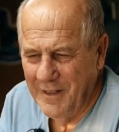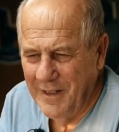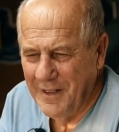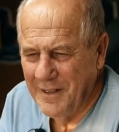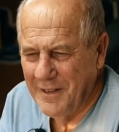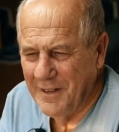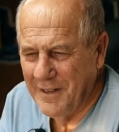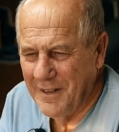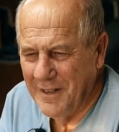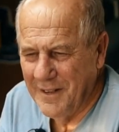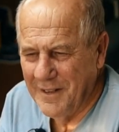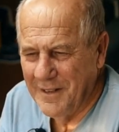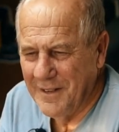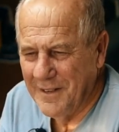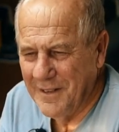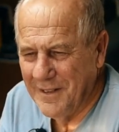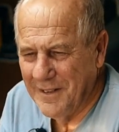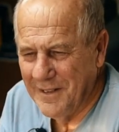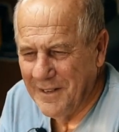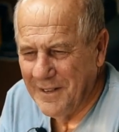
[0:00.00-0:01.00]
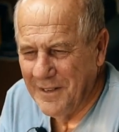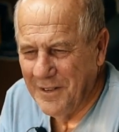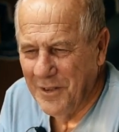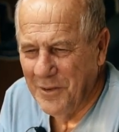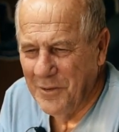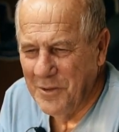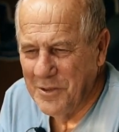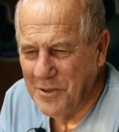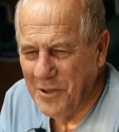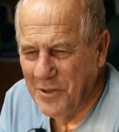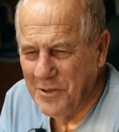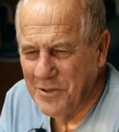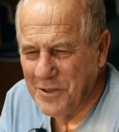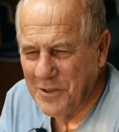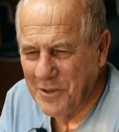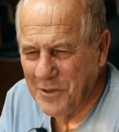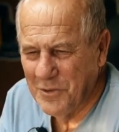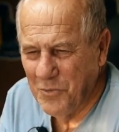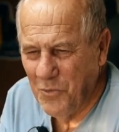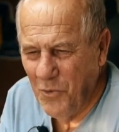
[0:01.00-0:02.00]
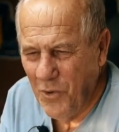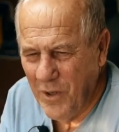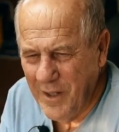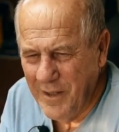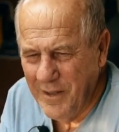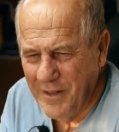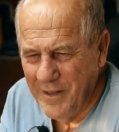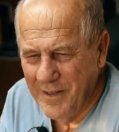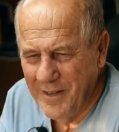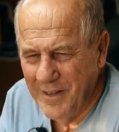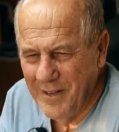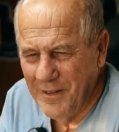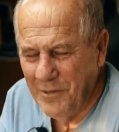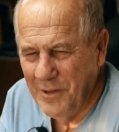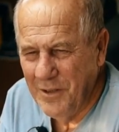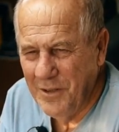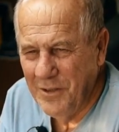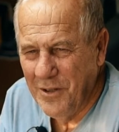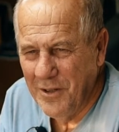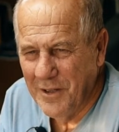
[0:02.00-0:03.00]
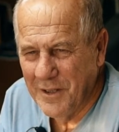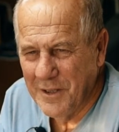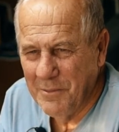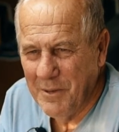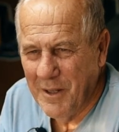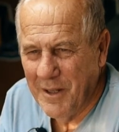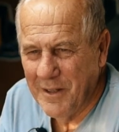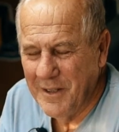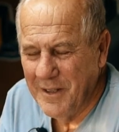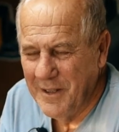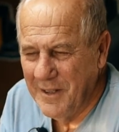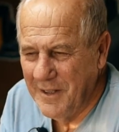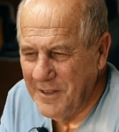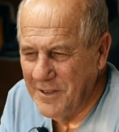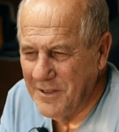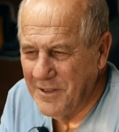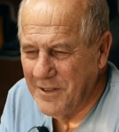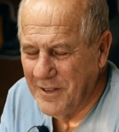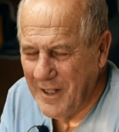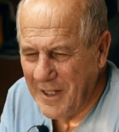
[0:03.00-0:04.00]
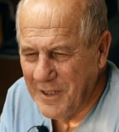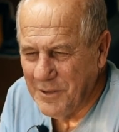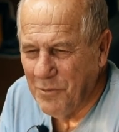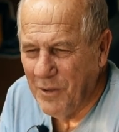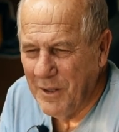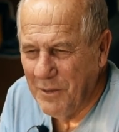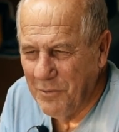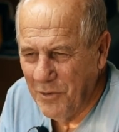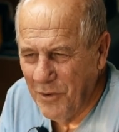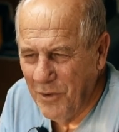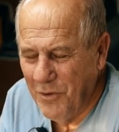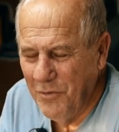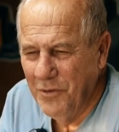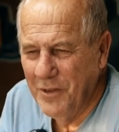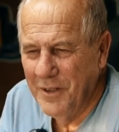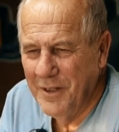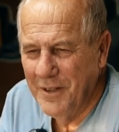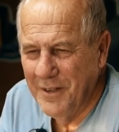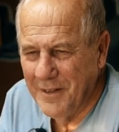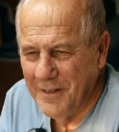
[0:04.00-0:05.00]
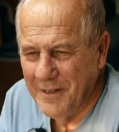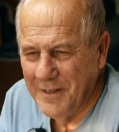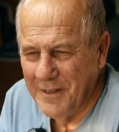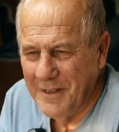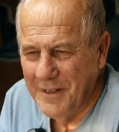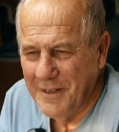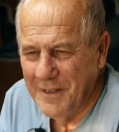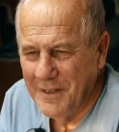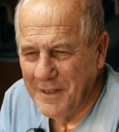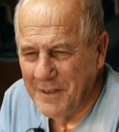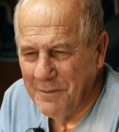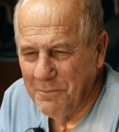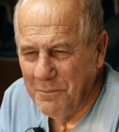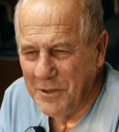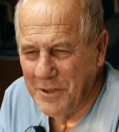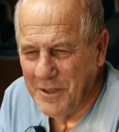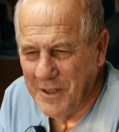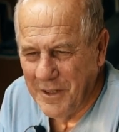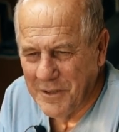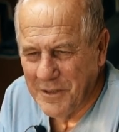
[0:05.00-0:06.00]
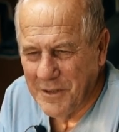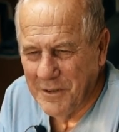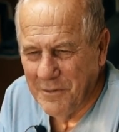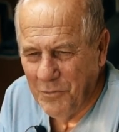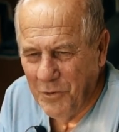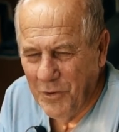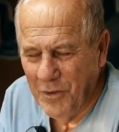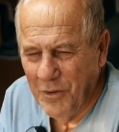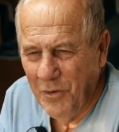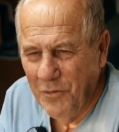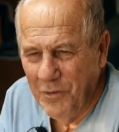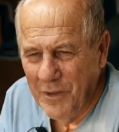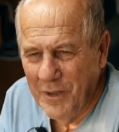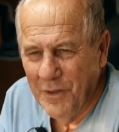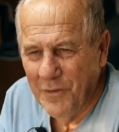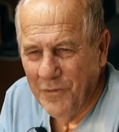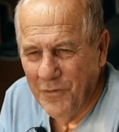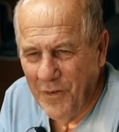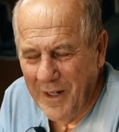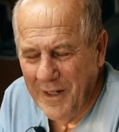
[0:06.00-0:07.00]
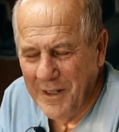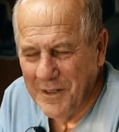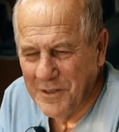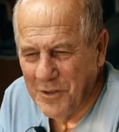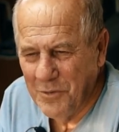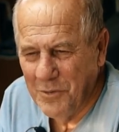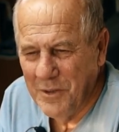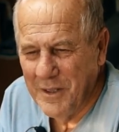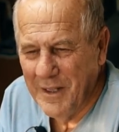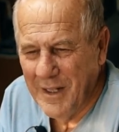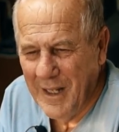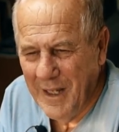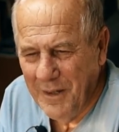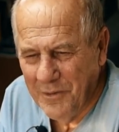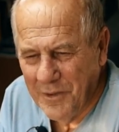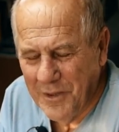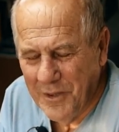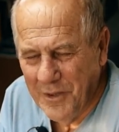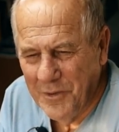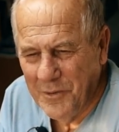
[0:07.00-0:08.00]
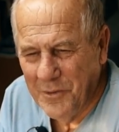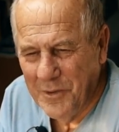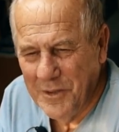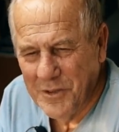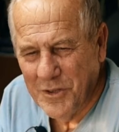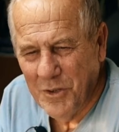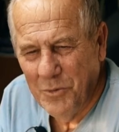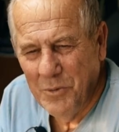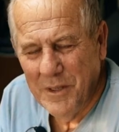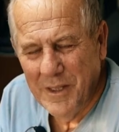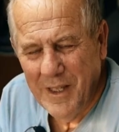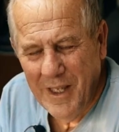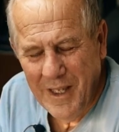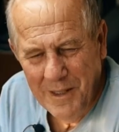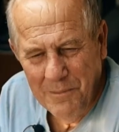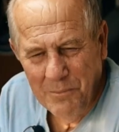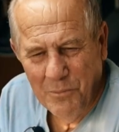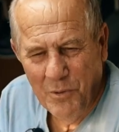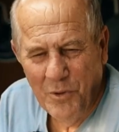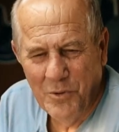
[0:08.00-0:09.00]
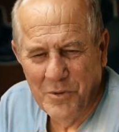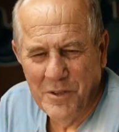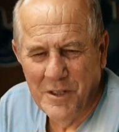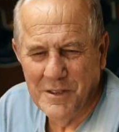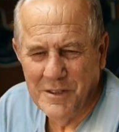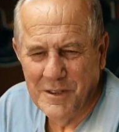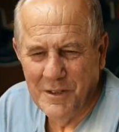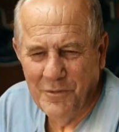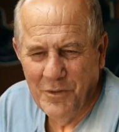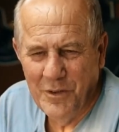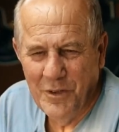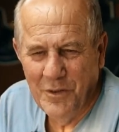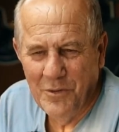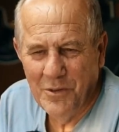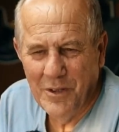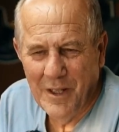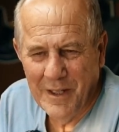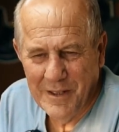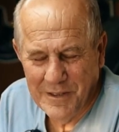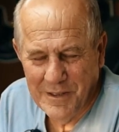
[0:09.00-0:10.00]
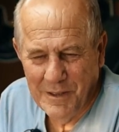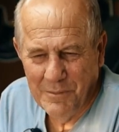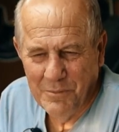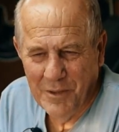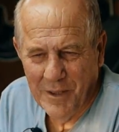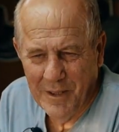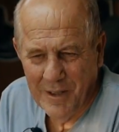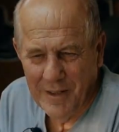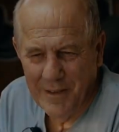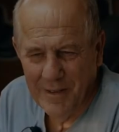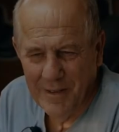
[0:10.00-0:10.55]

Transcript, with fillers: And the and the gunnery sergeant goes, what? What are you talking about? Says, that's why we're over here, because we're over here fighting so we can have a country so we can protest if we don't like something.